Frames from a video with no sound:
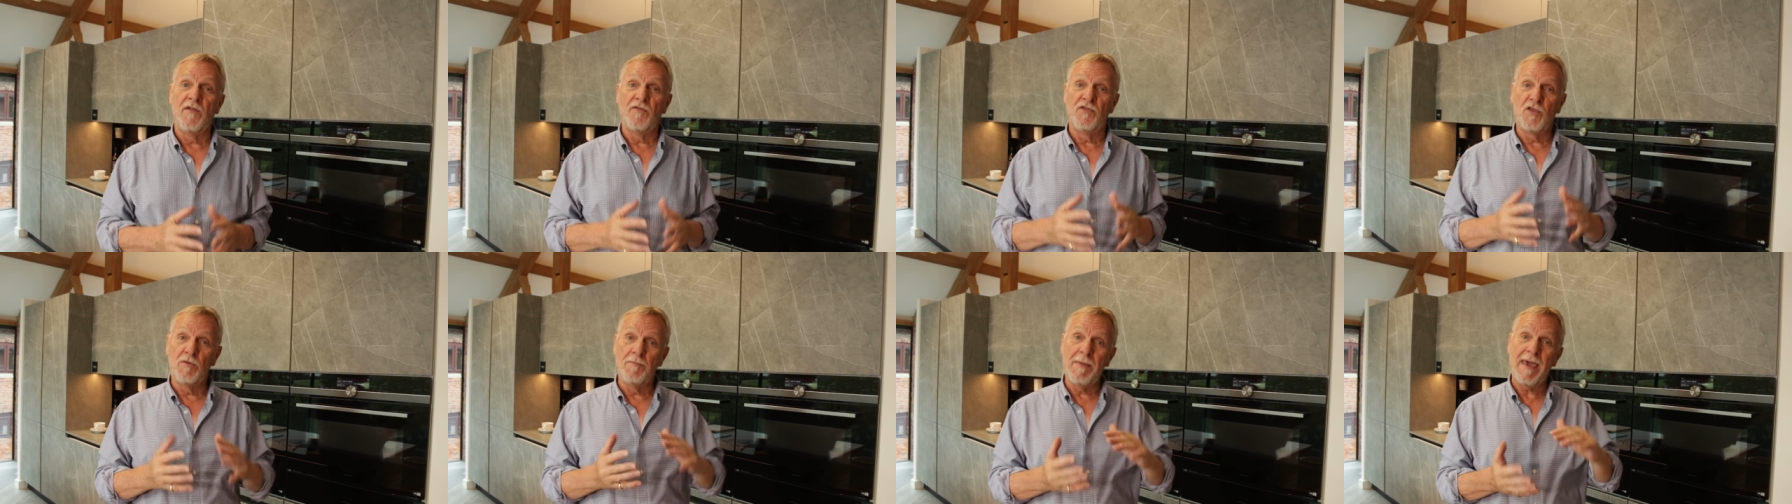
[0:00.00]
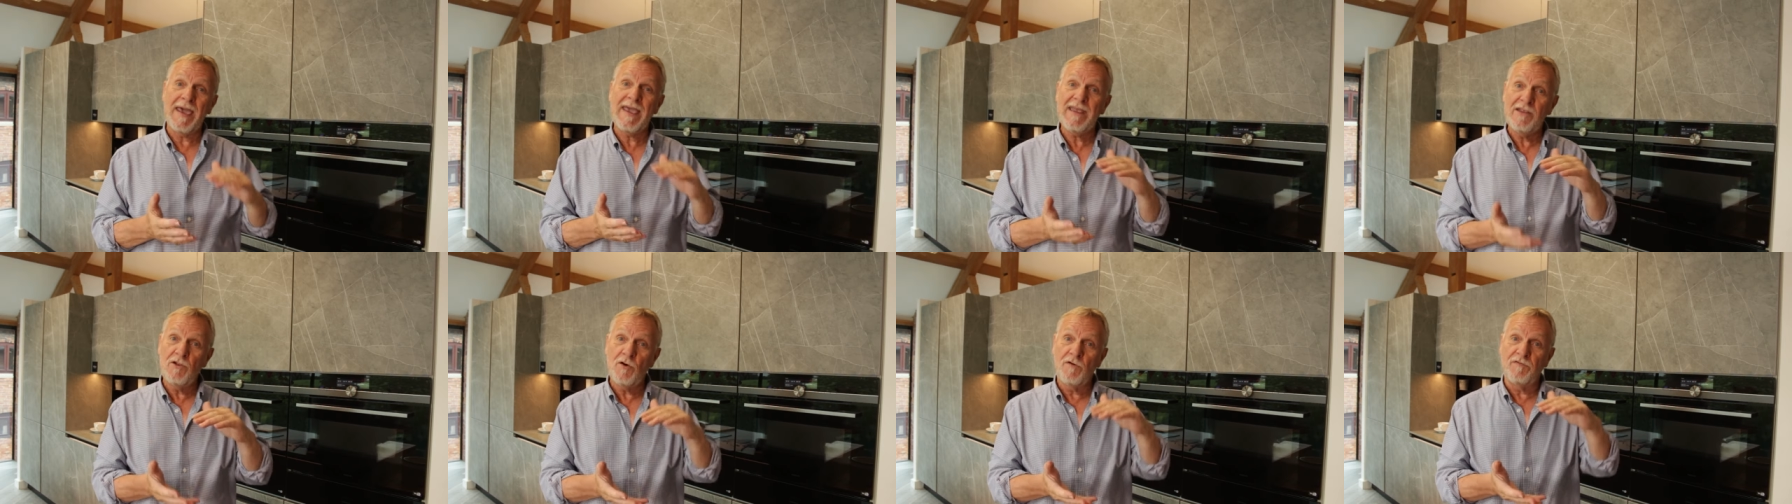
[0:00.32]
the
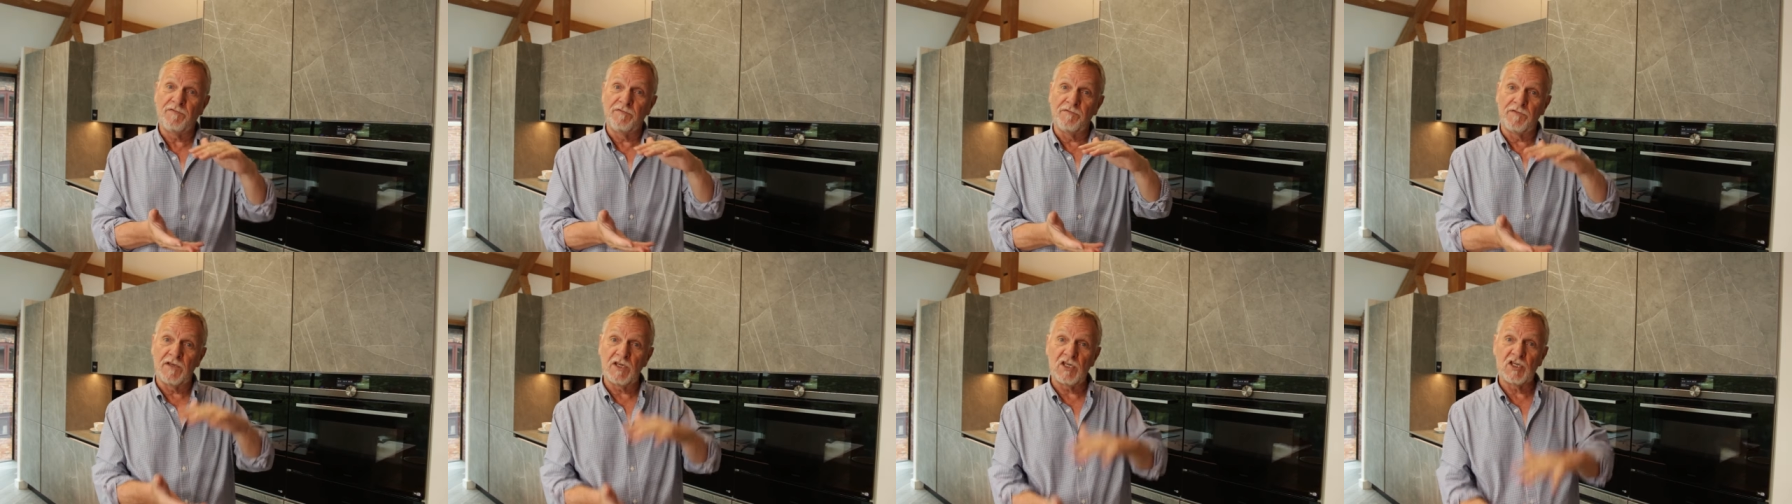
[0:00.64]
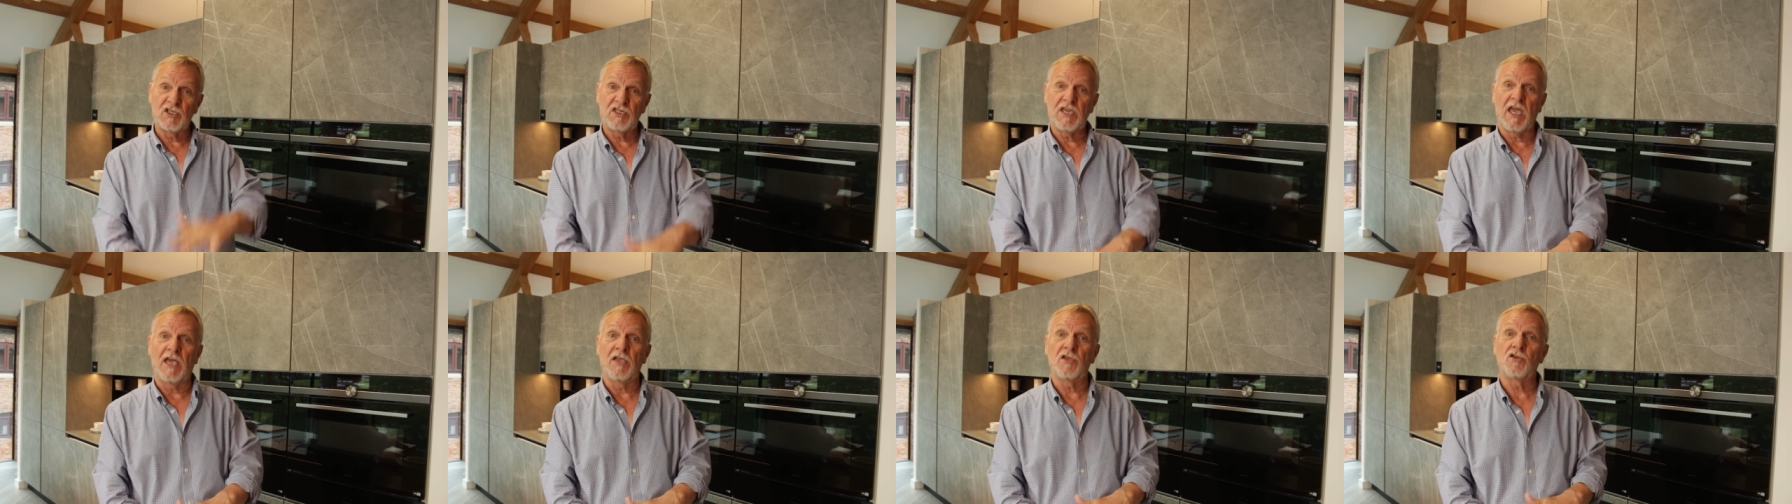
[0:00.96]
main oven is
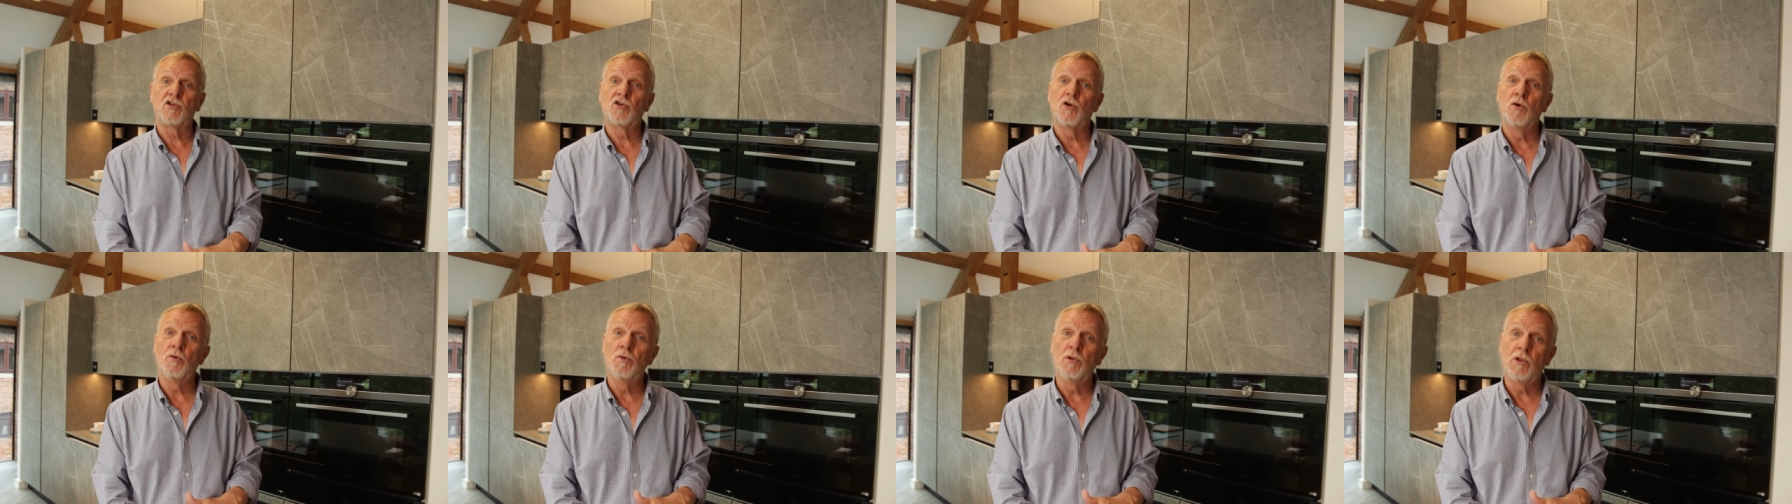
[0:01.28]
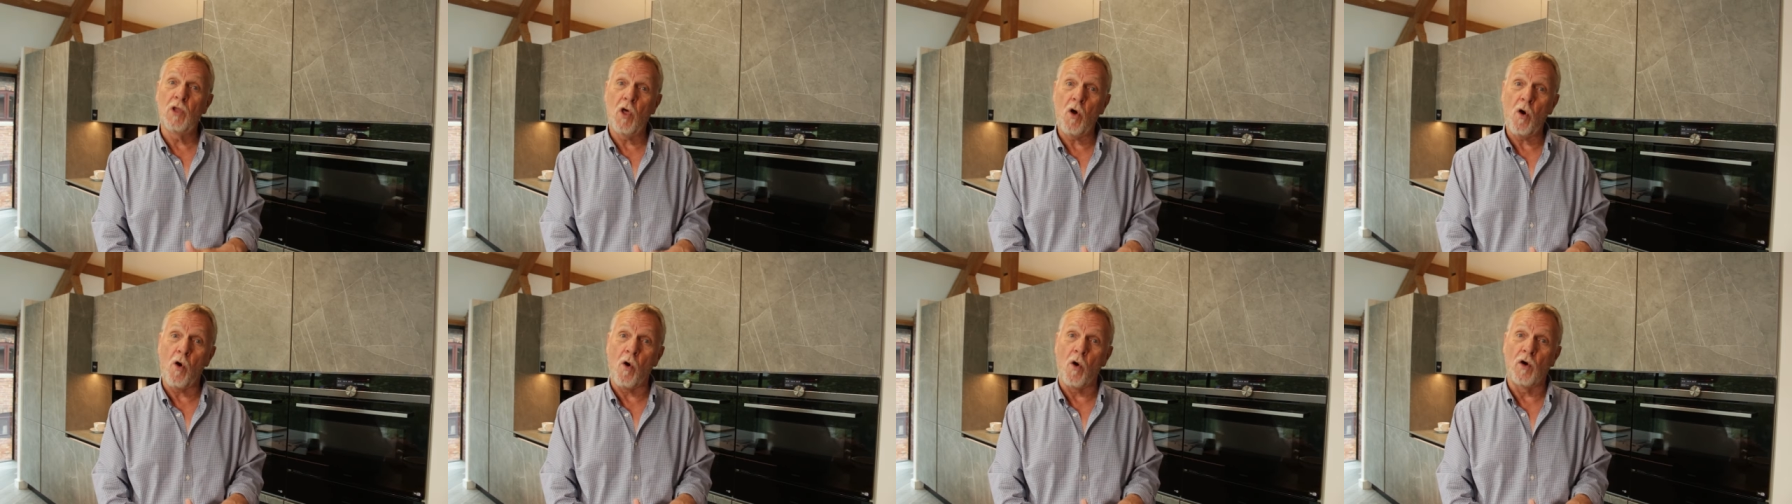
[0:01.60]
set too
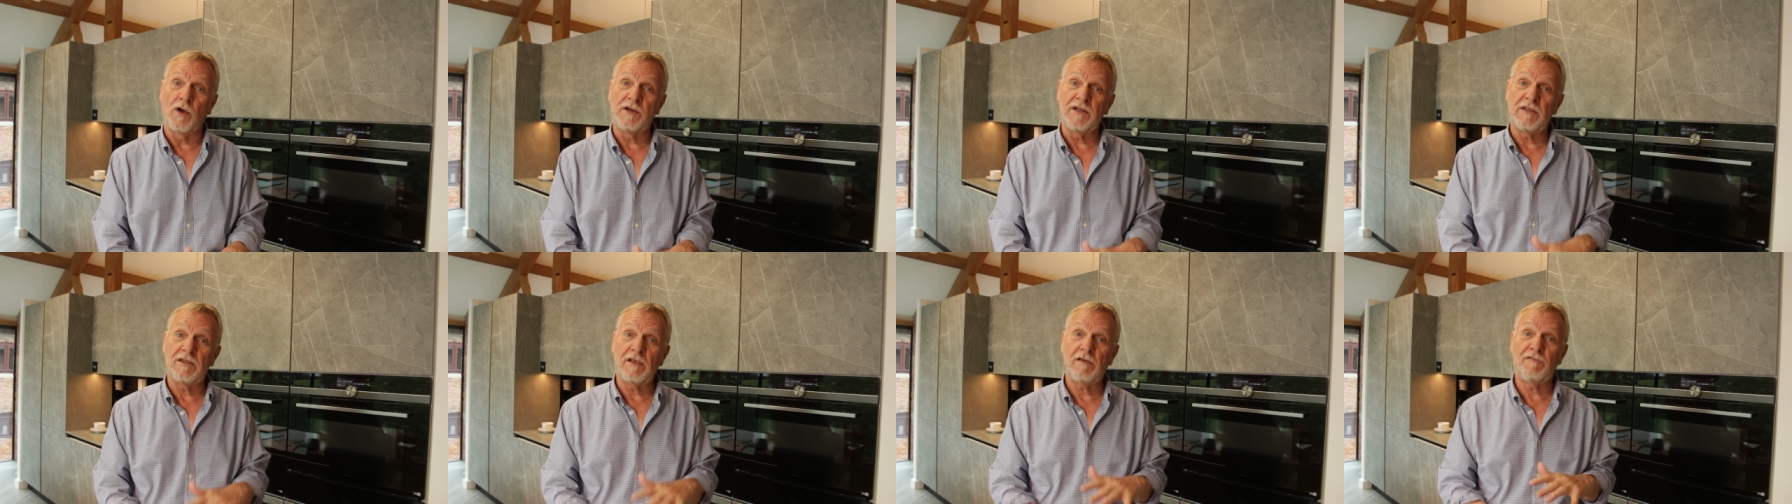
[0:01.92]
low and it